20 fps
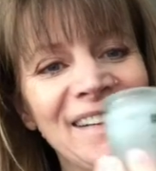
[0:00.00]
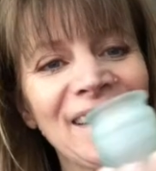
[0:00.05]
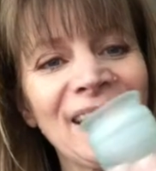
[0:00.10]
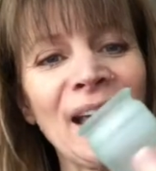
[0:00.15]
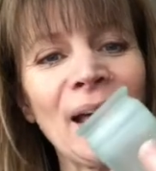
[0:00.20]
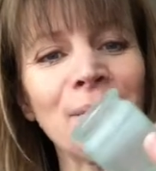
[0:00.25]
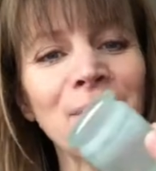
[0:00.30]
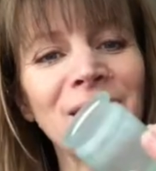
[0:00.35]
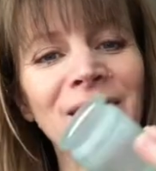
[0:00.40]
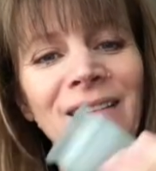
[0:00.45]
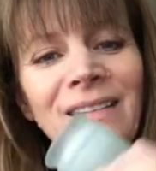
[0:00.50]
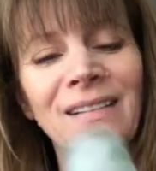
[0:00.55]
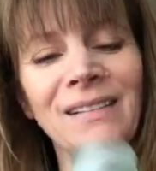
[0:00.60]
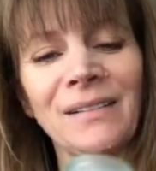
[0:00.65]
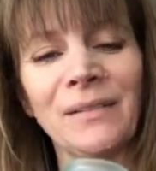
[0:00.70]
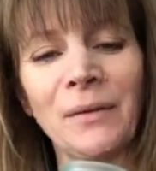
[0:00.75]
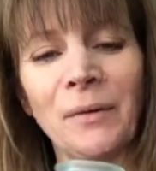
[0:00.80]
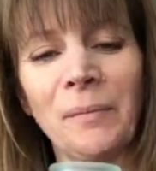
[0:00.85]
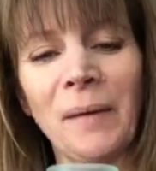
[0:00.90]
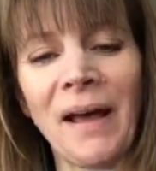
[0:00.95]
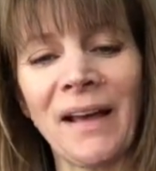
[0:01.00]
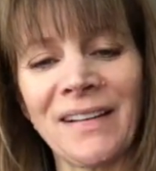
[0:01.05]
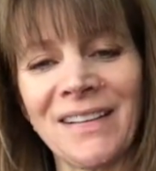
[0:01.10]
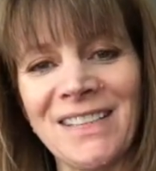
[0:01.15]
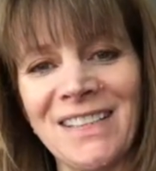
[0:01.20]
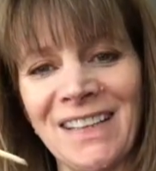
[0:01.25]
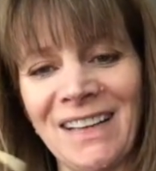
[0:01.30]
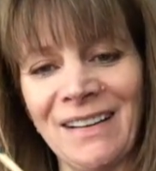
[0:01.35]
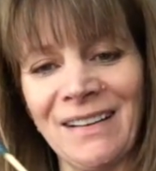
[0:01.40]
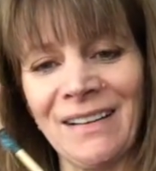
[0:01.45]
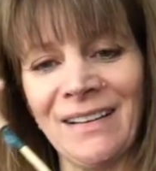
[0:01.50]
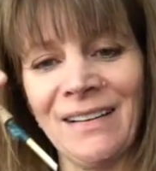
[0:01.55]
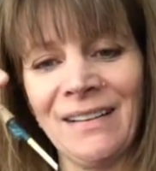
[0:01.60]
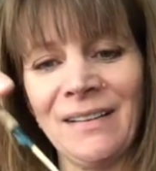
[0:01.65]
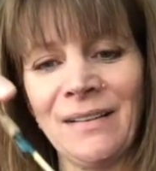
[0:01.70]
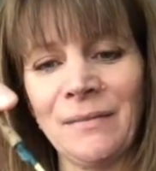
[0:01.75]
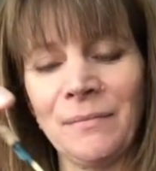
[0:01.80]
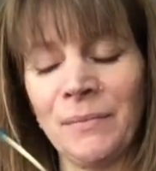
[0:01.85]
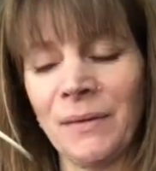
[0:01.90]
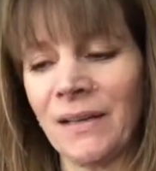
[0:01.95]
kept to the little packaging
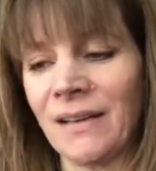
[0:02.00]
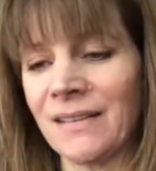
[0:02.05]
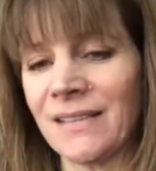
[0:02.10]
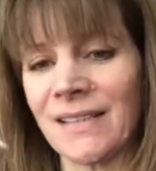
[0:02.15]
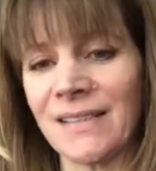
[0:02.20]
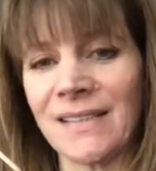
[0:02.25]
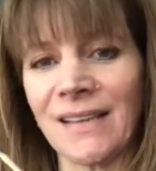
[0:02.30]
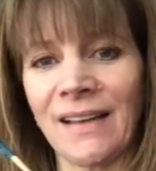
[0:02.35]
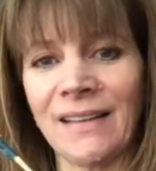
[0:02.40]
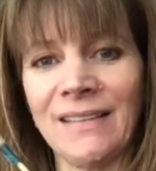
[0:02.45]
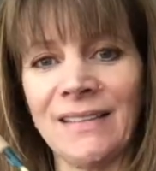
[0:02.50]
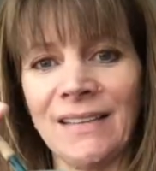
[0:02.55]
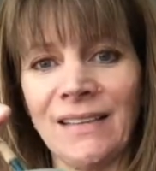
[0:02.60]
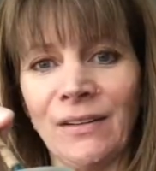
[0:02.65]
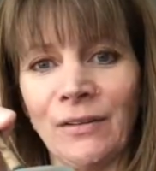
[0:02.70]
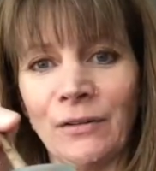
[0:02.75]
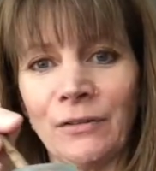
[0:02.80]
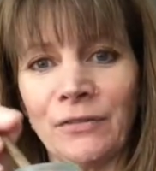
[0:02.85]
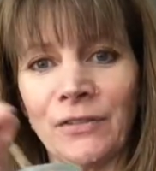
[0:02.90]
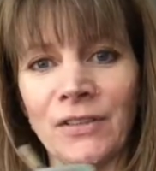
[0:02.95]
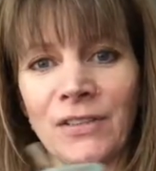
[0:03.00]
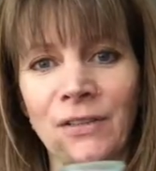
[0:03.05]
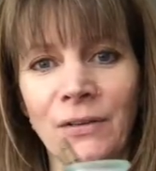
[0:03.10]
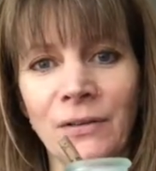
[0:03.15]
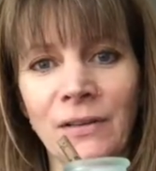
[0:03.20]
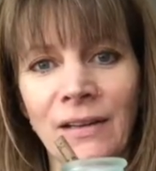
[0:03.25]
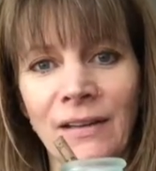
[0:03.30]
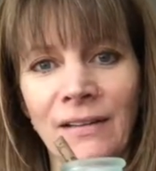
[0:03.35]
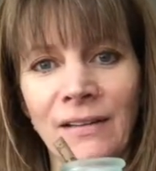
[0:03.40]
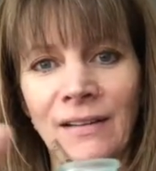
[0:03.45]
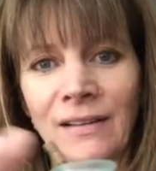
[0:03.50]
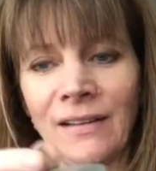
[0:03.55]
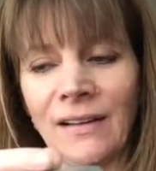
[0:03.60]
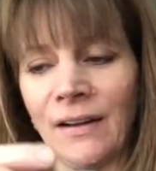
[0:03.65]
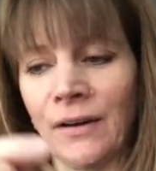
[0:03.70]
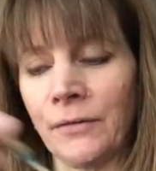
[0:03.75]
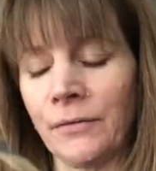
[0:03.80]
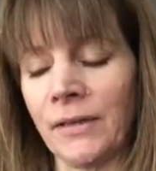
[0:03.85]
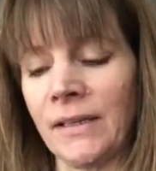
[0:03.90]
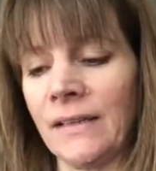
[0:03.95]
because it's ideal for soaking
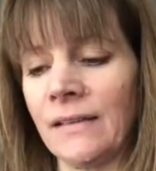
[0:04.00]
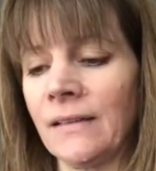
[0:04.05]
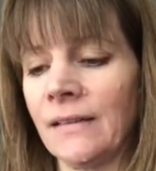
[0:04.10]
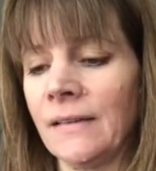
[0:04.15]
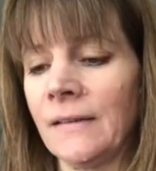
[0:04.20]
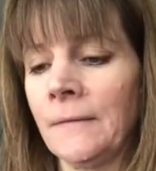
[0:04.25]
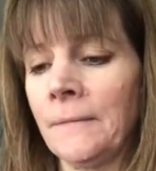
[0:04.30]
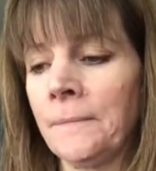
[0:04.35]
a reed.